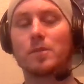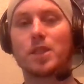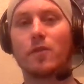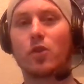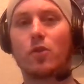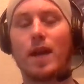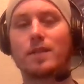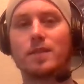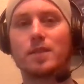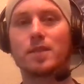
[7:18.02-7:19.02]

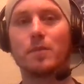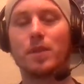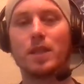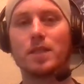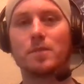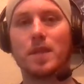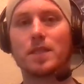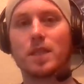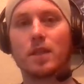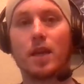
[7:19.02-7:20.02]
self-correct just
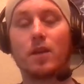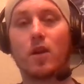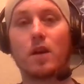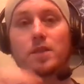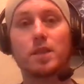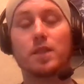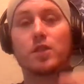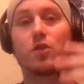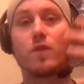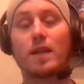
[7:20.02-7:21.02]
means it constantly is
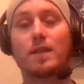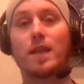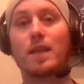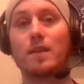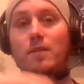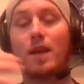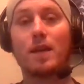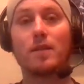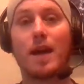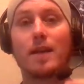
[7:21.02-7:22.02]
correcting
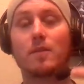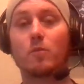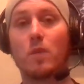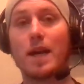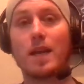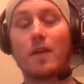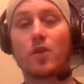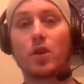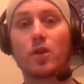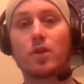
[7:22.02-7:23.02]
anything that might
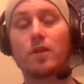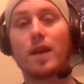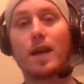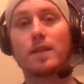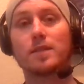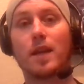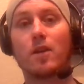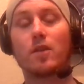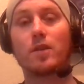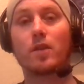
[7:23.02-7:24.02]
ever occur that is
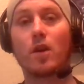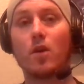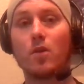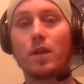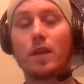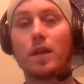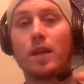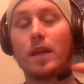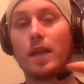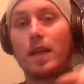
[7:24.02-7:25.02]
error in the code.
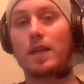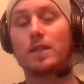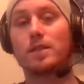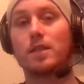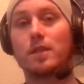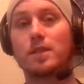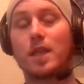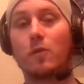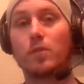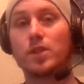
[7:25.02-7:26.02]
It is
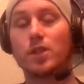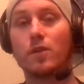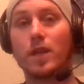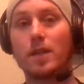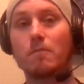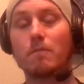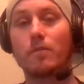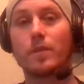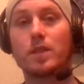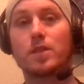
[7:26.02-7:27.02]
self-preserving.
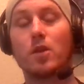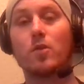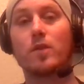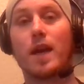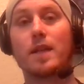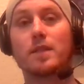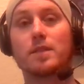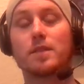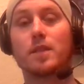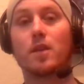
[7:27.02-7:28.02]
So that
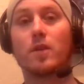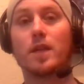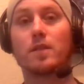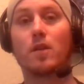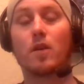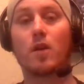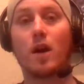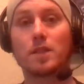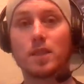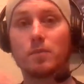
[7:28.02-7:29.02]
is, it
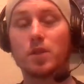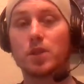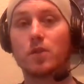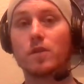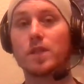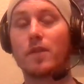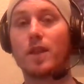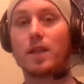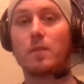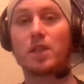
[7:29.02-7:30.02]
constantly preserves
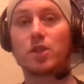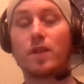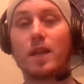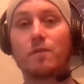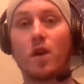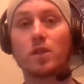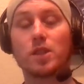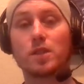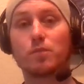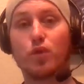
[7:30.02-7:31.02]
everything to make sure that it
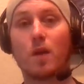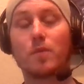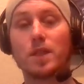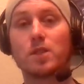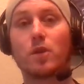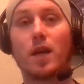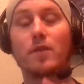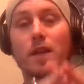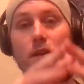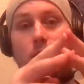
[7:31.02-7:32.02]
functions properly. So we don't have
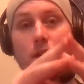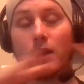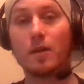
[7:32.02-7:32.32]
like a